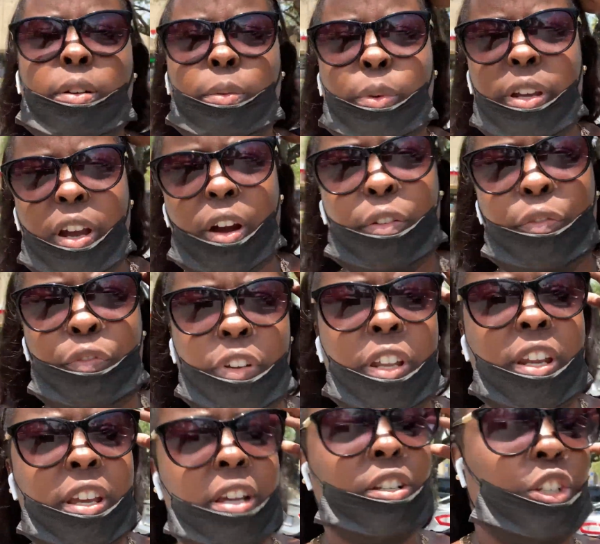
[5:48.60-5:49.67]
We are
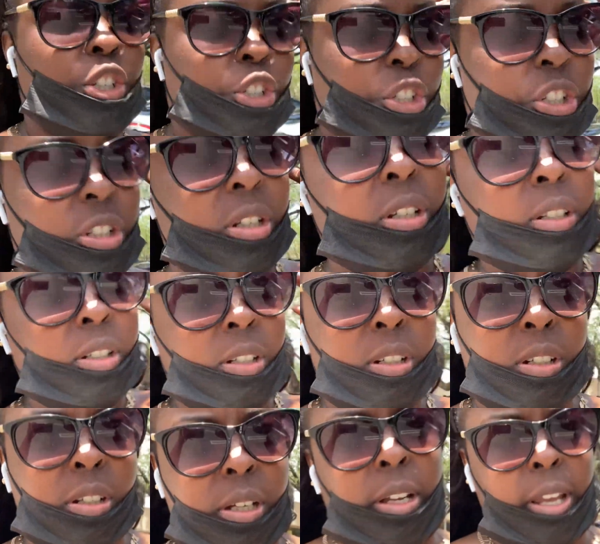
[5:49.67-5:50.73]

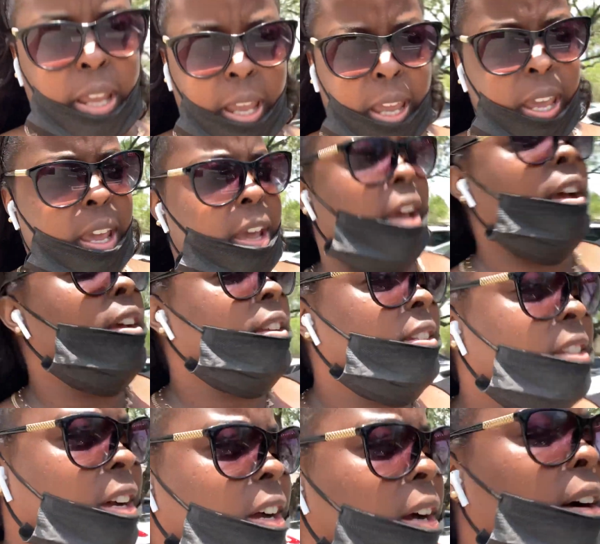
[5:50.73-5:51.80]
finished,
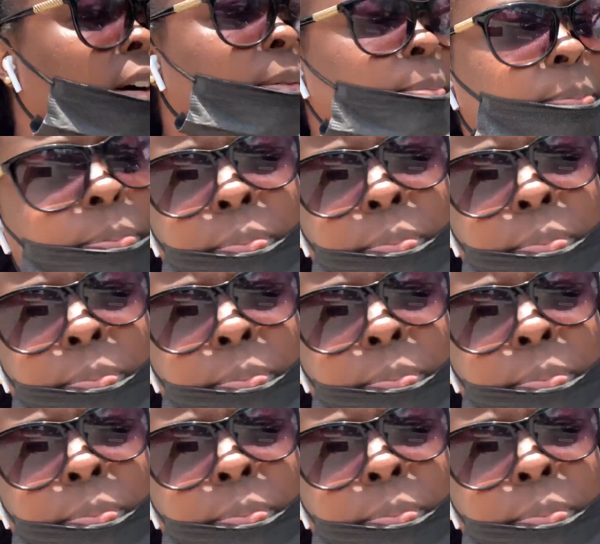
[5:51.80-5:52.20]
and um,